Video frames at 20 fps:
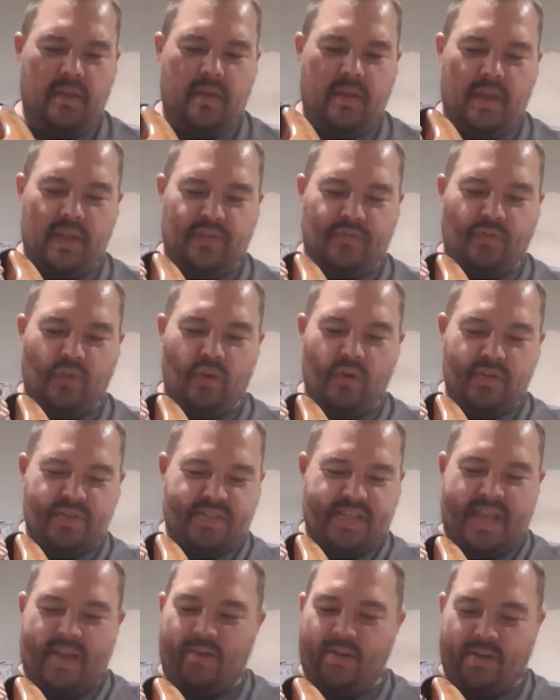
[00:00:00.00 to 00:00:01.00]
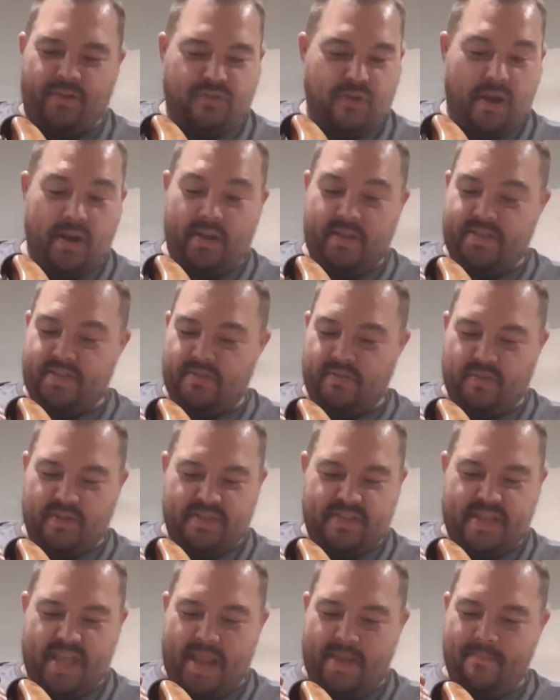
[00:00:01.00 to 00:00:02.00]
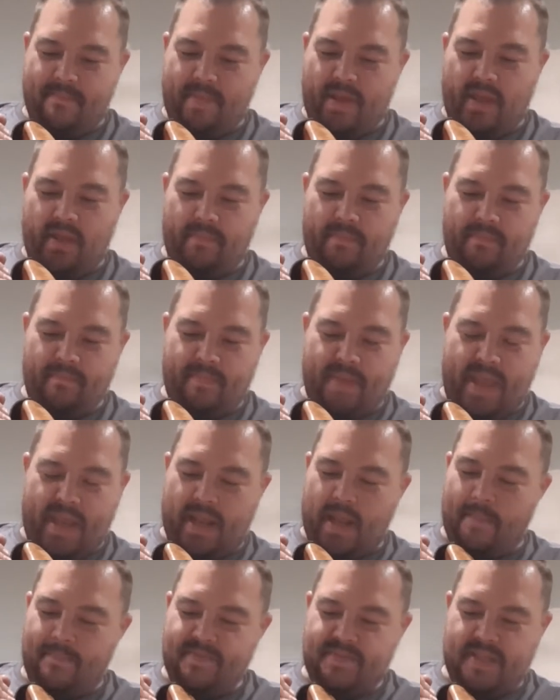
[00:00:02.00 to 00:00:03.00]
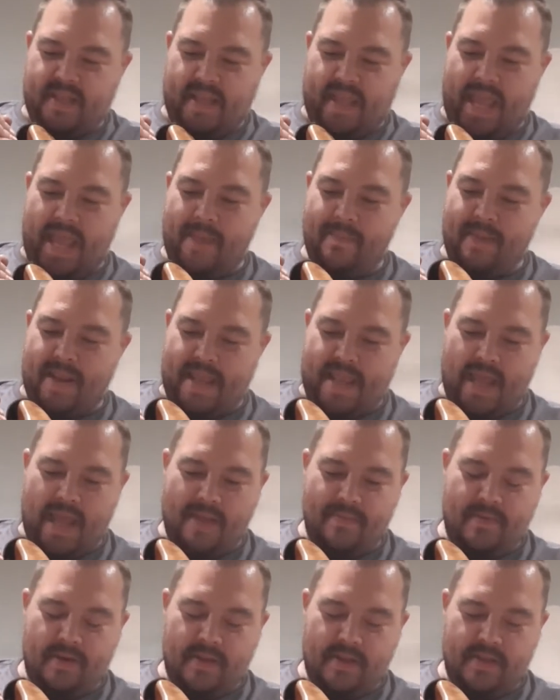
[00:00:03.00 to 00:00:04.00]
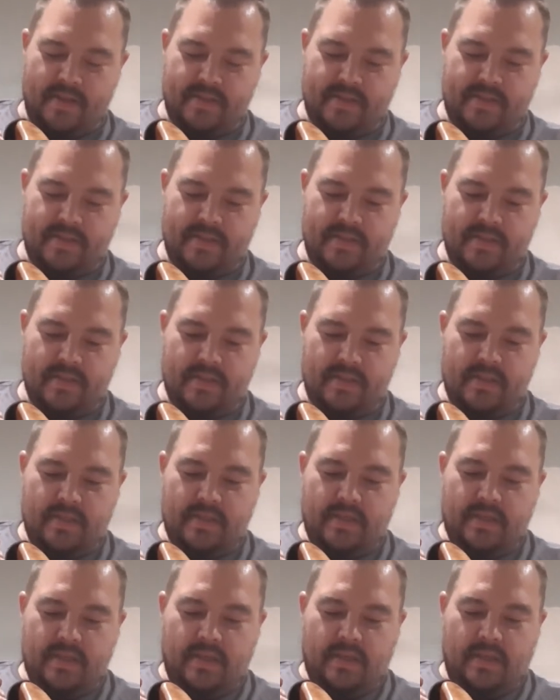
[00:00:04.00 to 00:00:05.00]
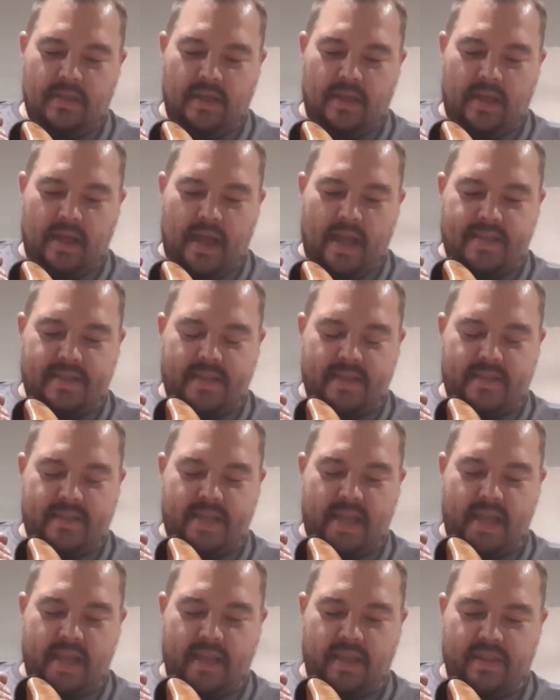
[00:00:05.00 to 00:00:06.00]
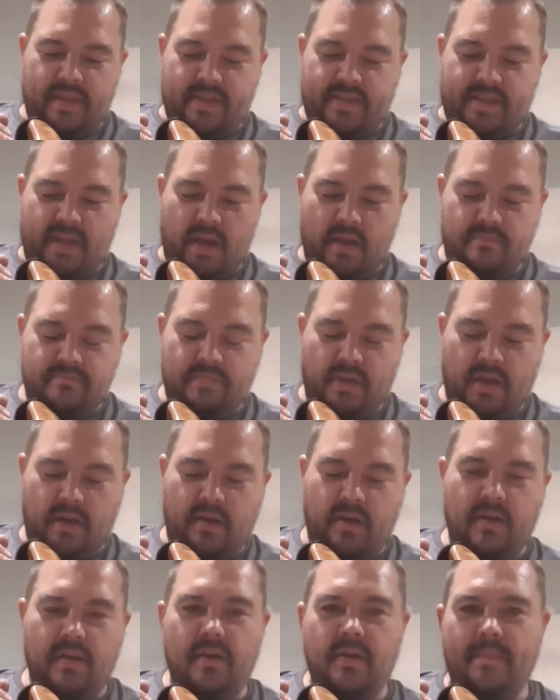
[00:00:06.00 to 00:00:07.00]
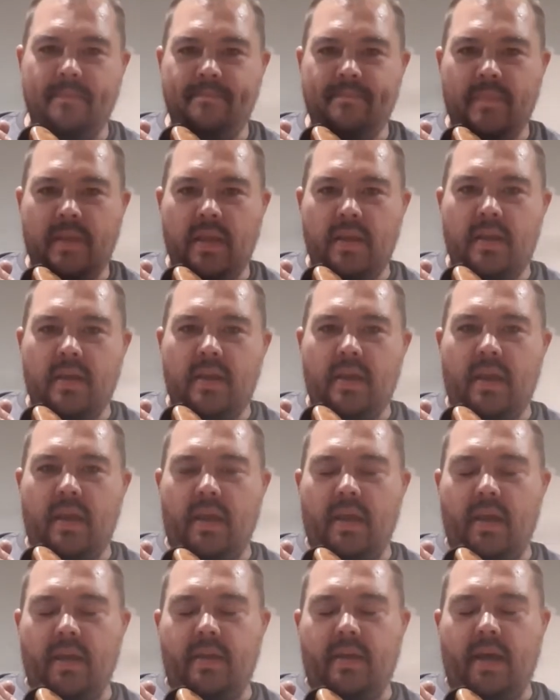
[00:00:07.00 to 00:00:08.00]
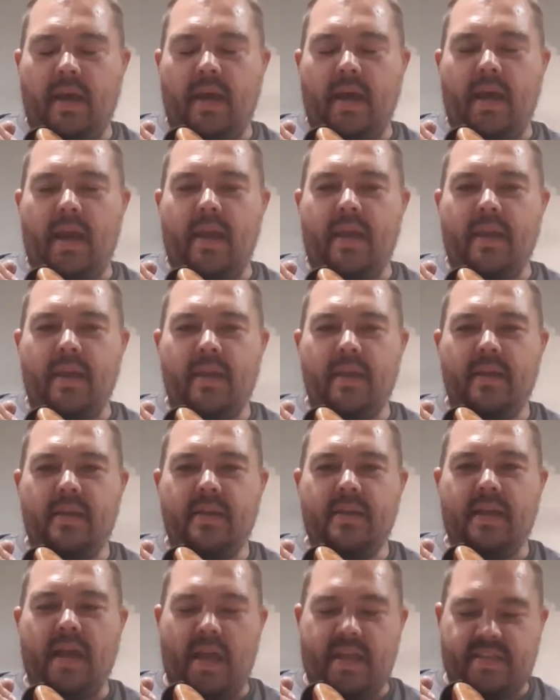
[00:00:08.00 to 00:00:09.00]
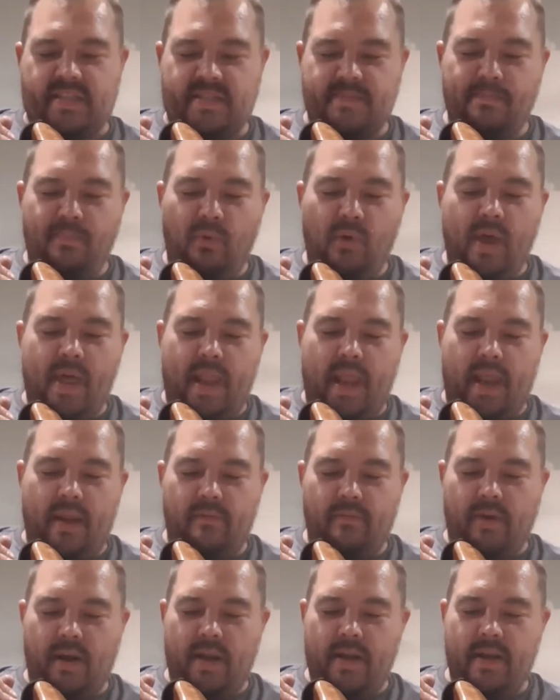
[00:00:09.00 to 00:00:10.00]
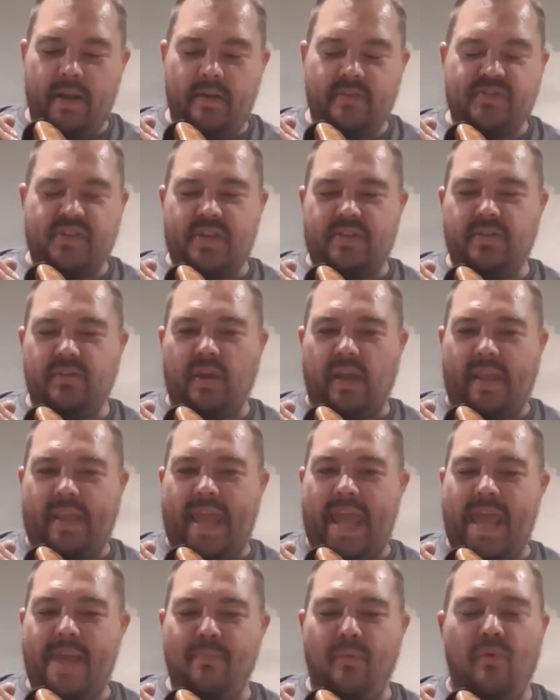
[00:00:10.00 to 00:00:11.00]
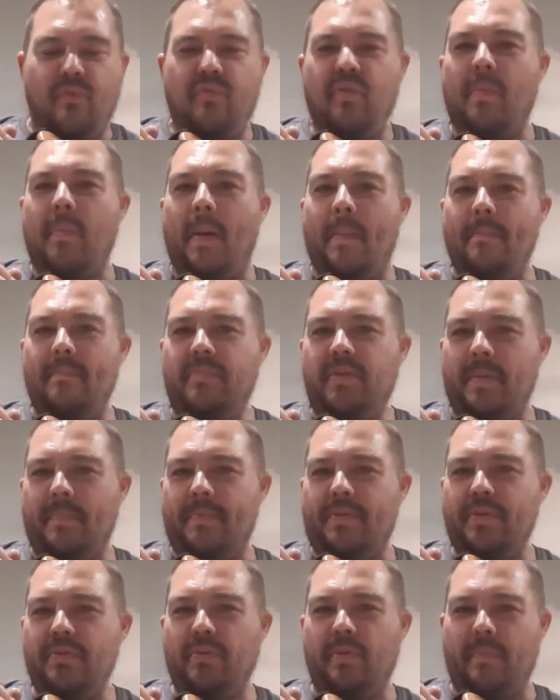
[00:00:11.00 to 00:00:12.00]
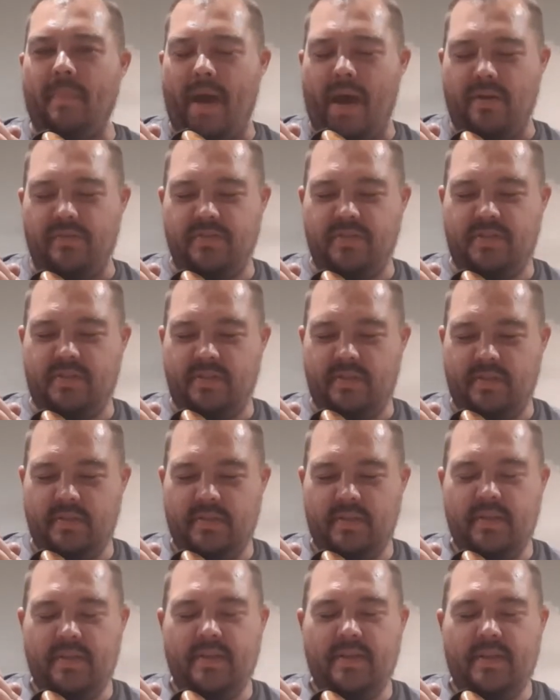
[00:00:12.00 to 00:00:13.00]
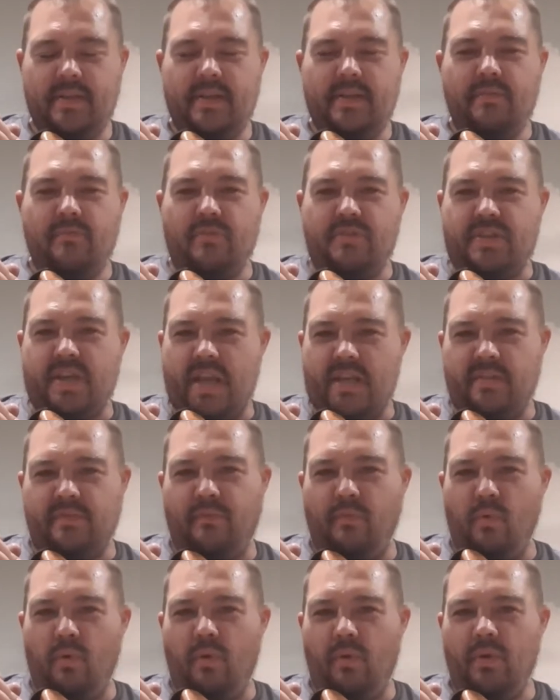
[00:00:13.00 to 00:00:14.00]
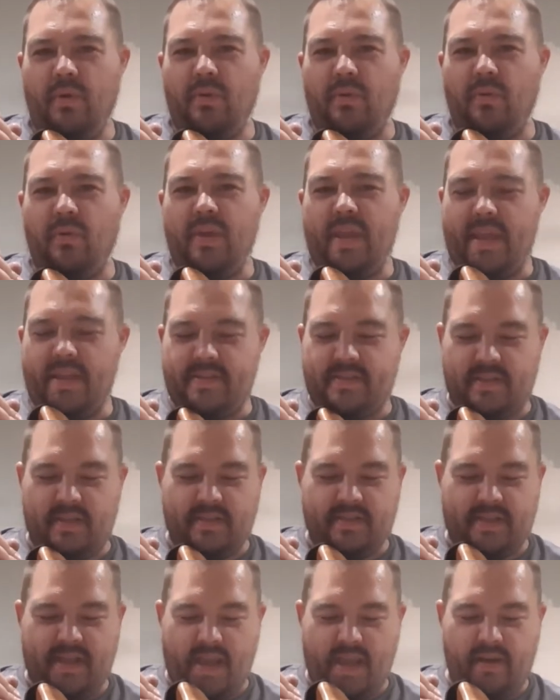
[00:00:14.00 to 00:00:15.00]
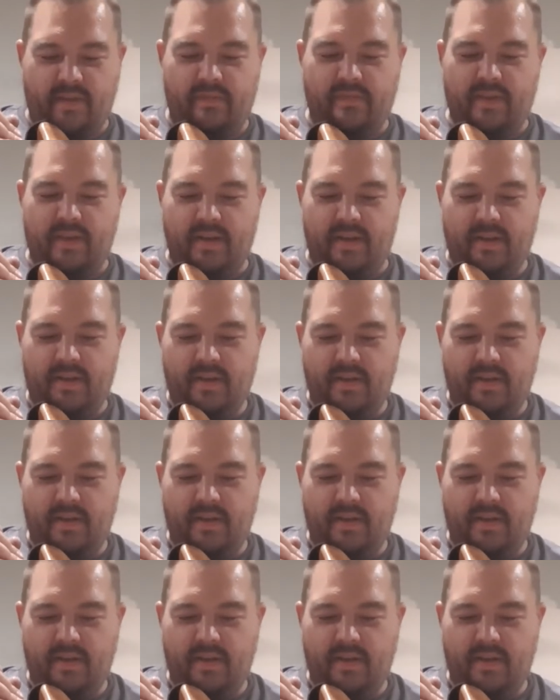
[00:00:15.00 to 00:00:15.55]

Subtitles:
As far as the electronics, they're the same pickups that came in the Ibanez. I did take this humbucker, and I split it. What I did was I took a cable from a computer mouse, which has 4 little leads inside of it,